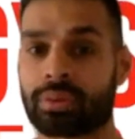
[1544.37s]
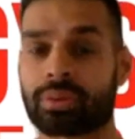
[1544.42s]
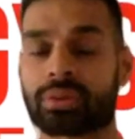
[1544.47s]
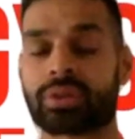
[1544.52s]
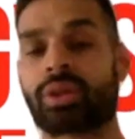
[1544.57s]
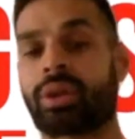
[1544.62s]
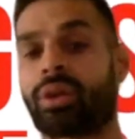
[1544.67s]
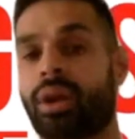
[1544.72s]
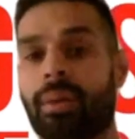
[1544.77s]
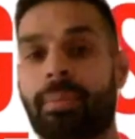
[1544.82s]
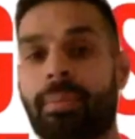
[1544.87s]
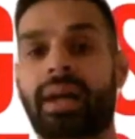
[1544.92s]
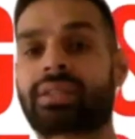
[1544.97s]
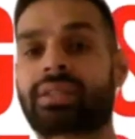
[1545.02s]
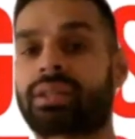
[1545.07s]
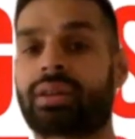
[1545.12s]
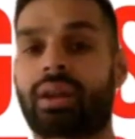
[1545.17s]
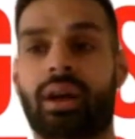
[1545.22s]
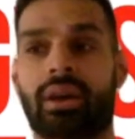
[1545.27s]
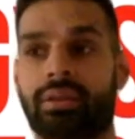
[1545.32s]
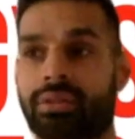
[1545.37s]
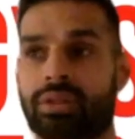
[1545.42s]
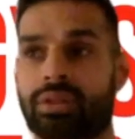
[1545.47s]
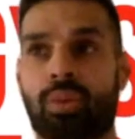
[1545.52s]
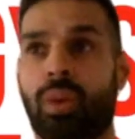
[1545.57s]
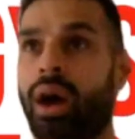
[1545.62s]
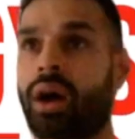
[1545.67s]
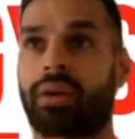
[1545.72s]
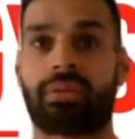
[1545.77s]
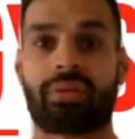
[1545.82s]
So imagine like
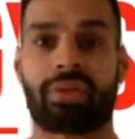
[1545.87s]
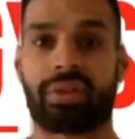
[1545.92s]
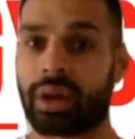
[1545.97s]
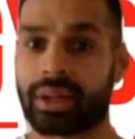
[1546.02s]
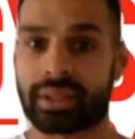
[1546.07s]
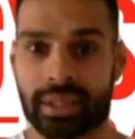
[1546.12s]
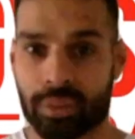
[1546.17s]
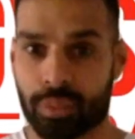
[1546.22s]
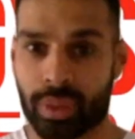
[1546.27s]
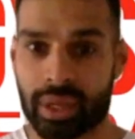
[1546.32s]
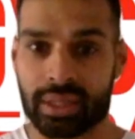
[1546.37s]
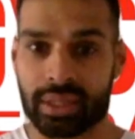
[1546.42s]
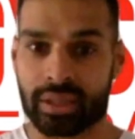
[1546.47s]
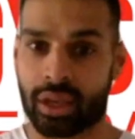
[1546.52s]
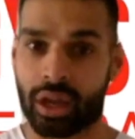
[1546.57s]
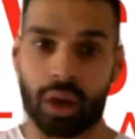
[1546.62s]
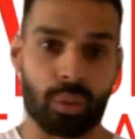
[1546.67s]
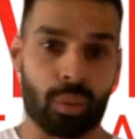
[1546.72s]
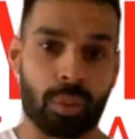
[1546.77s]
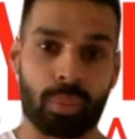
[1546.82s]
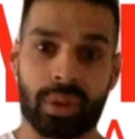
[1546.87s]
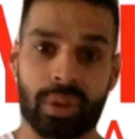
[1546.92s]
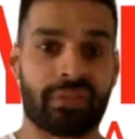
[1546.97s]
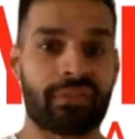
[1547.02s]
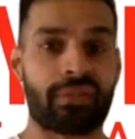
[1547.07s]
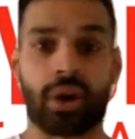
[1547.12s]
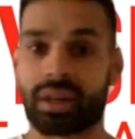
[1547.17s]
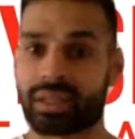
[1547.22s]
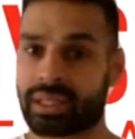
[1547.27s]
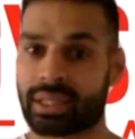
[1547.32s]
12, 13 weeks ago when we
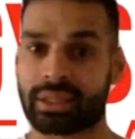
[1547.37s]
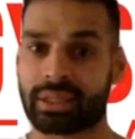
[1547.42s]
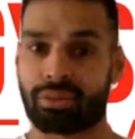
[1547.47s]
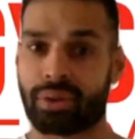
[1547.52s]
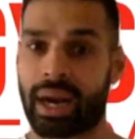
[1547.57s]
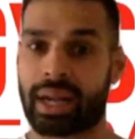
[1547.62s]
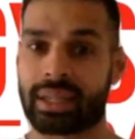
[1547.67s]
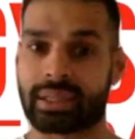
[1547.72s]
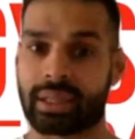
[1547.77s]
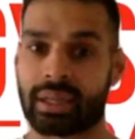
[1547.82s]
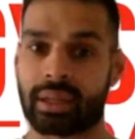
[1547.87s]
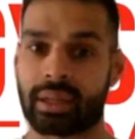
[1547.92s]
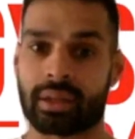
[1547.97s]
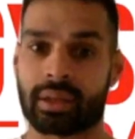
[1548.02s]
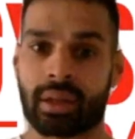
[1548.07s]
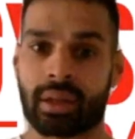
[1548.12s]
first interacted,